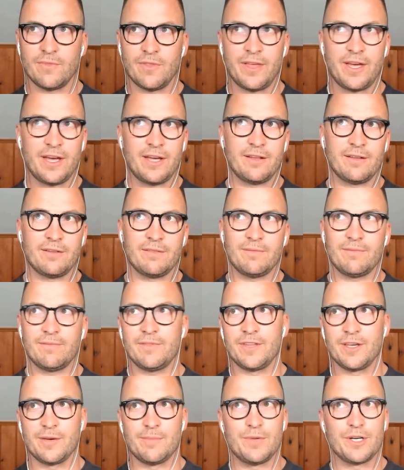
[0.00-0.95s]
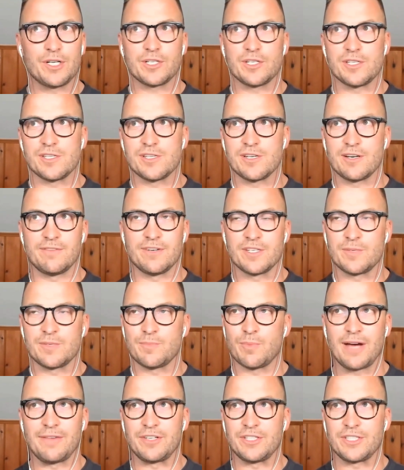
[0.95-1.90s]
than the emissions of his
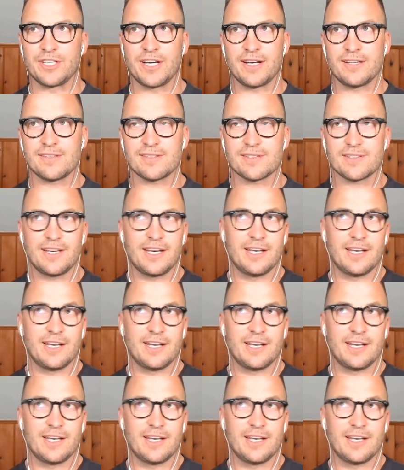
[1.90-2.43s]
private jets.